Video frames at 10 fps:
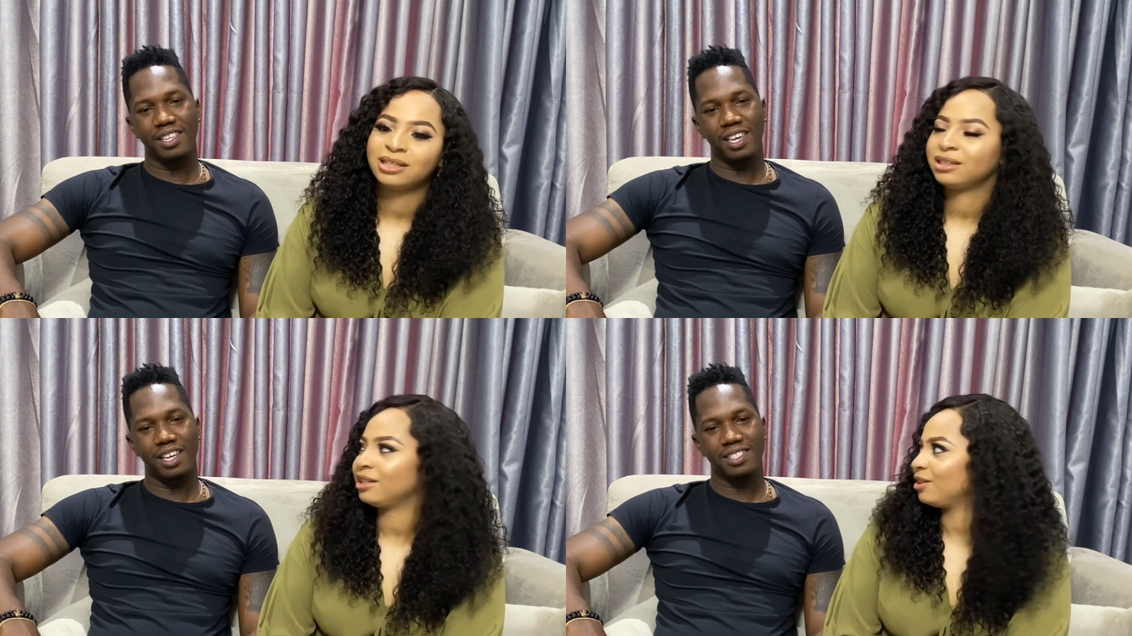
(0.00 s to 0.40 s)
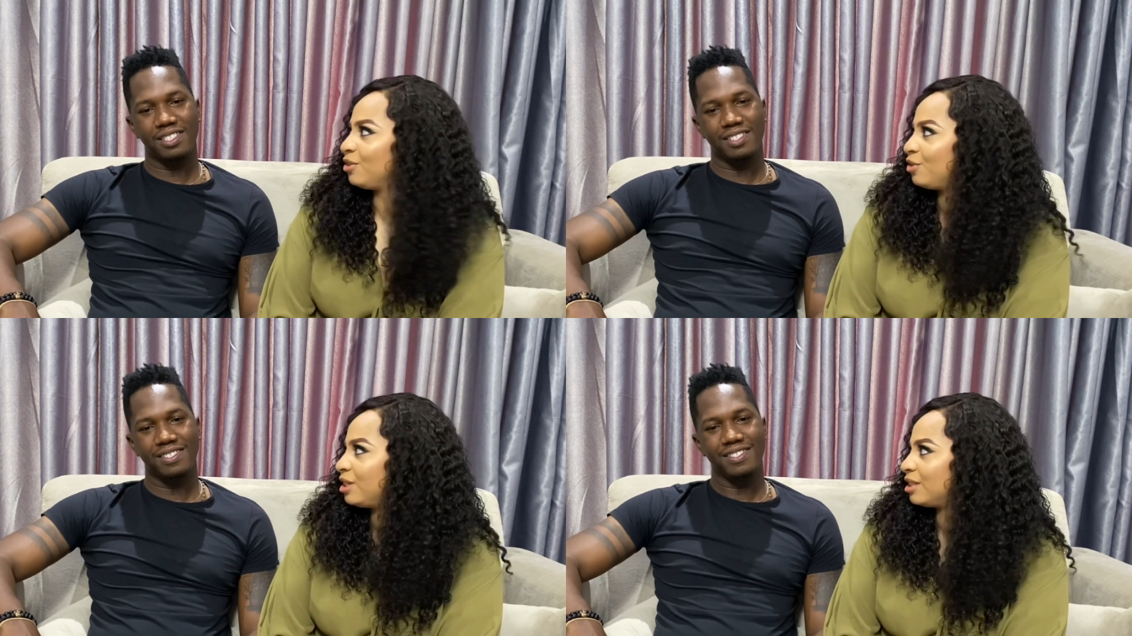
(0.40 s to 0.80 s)
Speaker 1: Yes, and
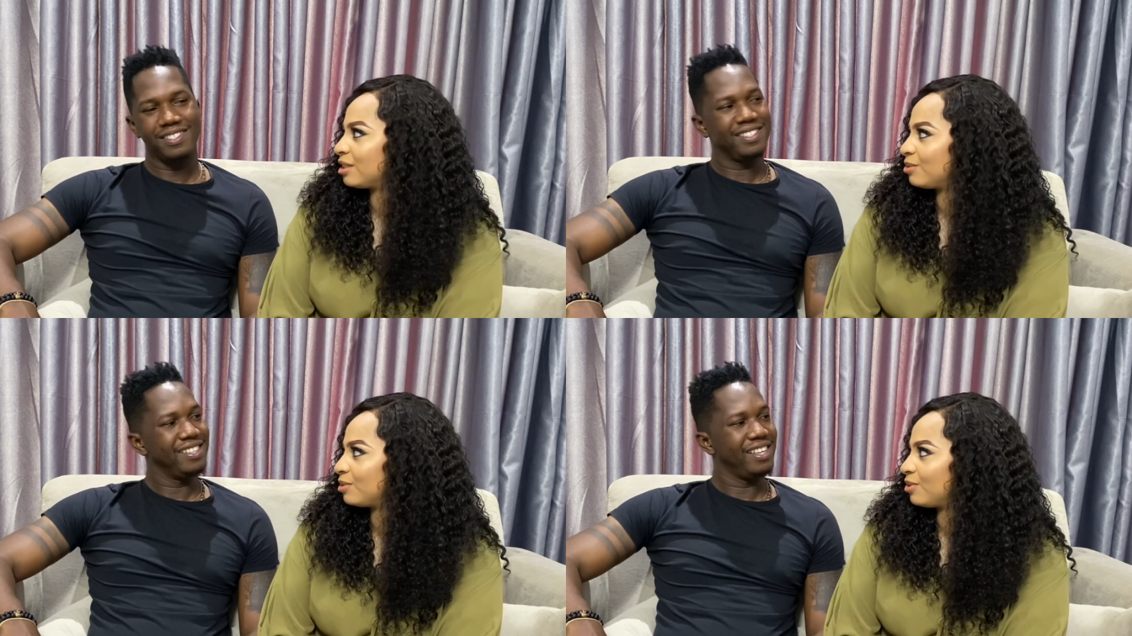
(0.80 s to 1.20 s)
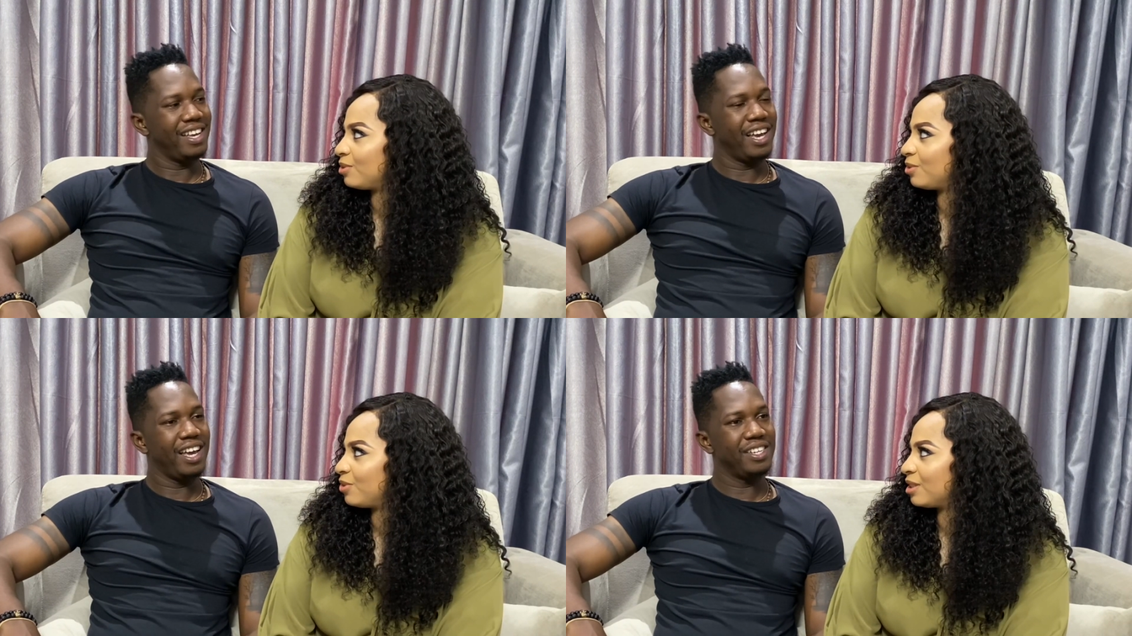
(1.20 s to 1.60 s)
Greece.
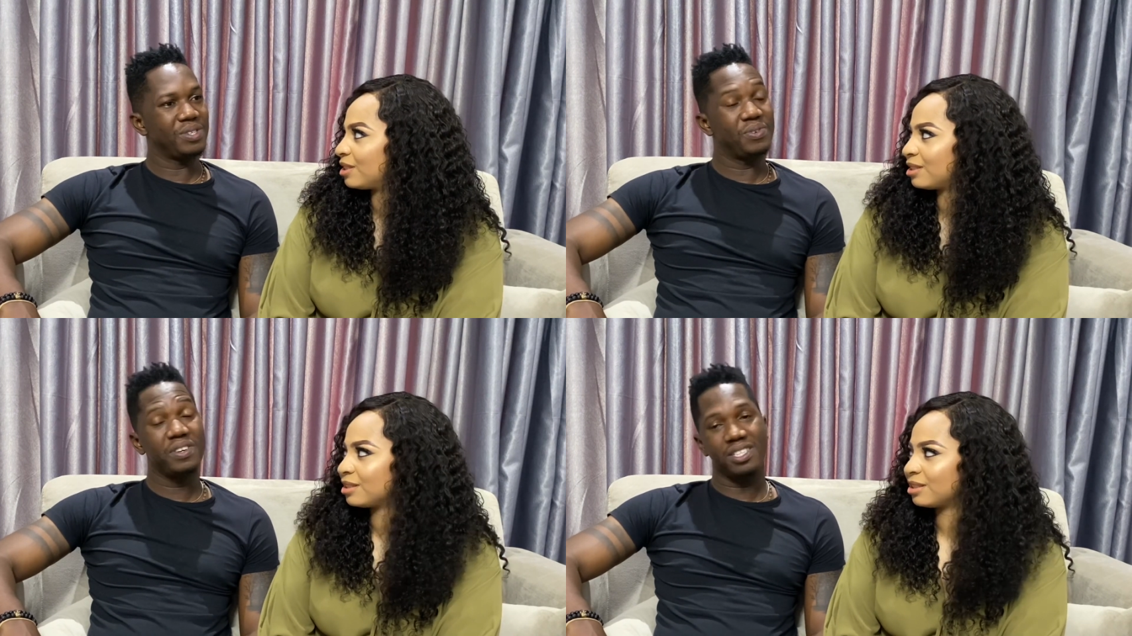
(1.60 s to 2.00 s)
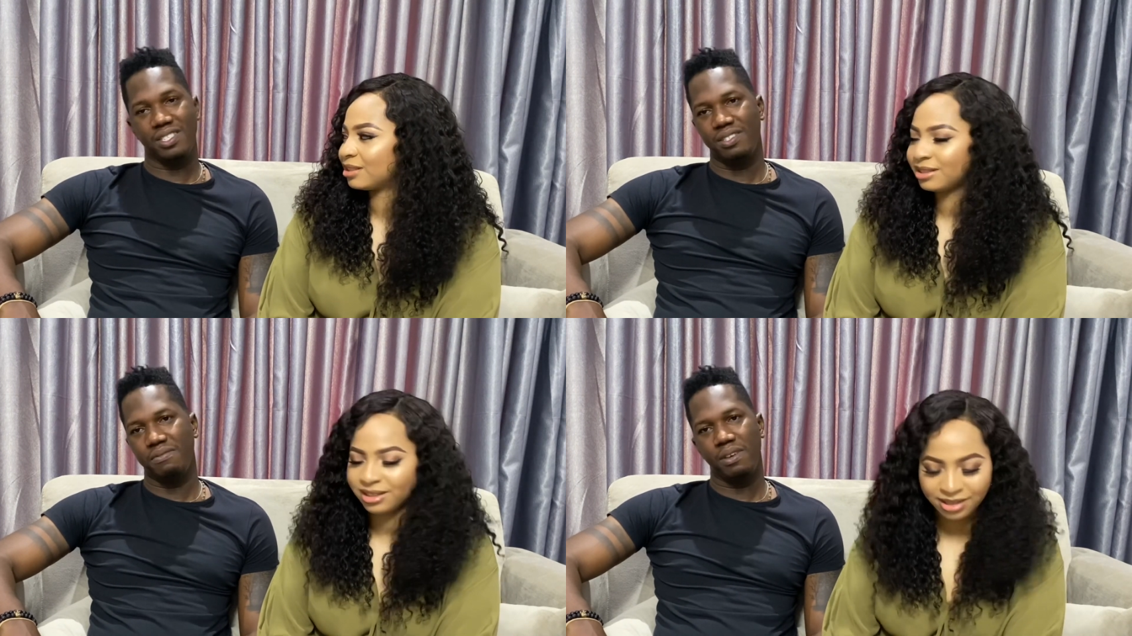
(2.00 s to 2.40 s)
and
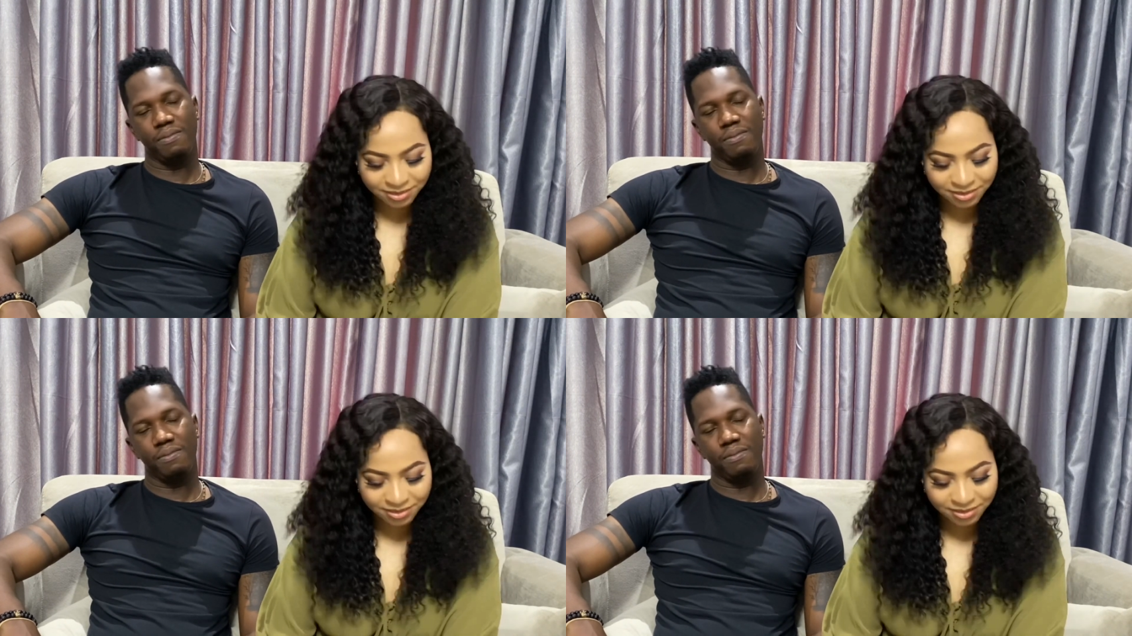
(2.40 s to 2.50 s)
Greece. Yeah.